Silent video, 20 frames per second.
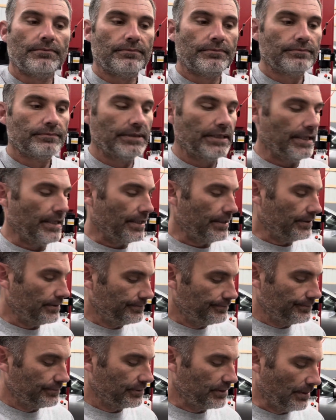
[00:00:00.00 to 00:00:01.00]
But yeah,
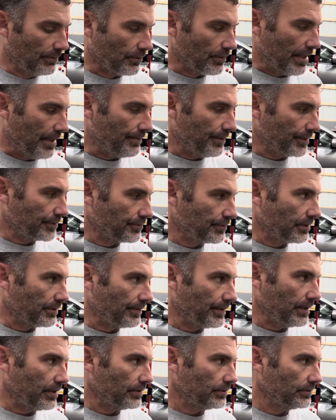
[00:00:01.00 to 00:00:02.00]
so I'm gonna wrap this one up
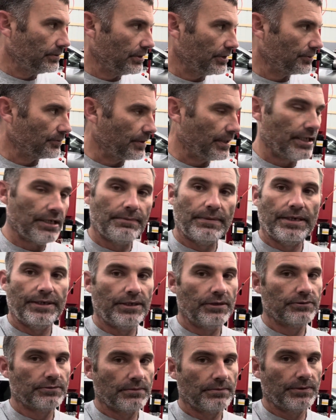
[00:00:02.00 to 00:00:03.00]
here. This way everybody
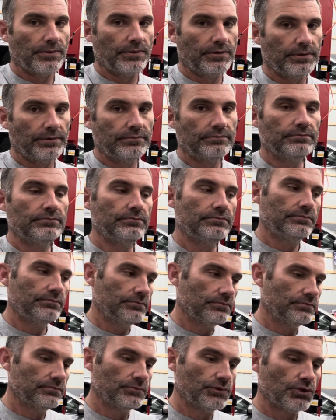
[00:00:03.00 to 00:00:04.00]
knows what I'm doing.
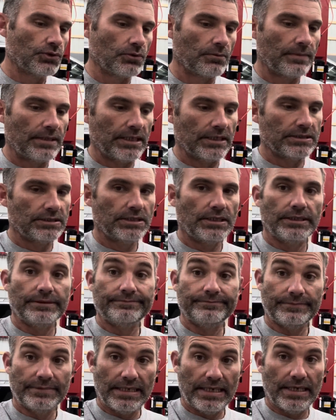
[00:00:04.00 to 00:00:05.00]
Short block's done,
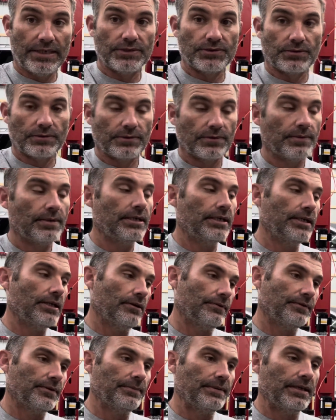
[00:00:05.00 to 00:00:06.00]
heads are on the way.
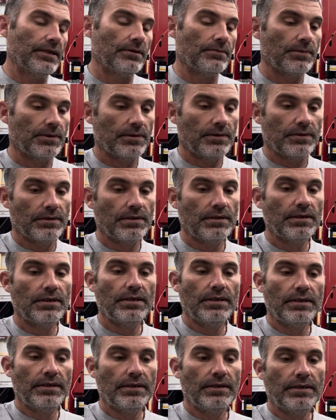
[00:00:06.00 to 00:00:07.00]
Hopefully be here tomorrow
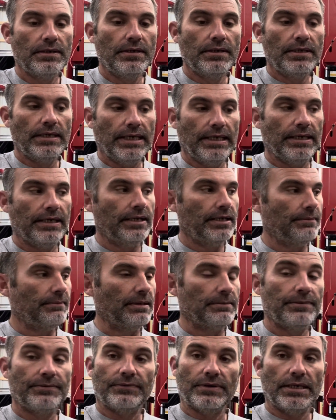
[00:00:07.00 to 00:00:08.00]
and
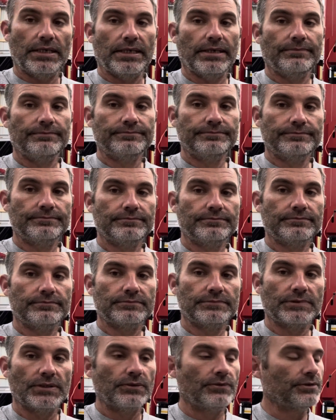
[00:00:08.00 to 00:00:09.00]
maybe Friday.
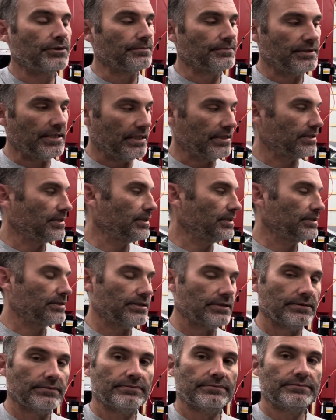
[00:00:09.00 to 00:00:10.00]
Go do some test hits
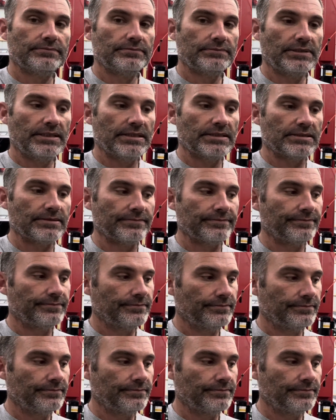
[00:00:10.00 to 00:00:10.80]
and get some,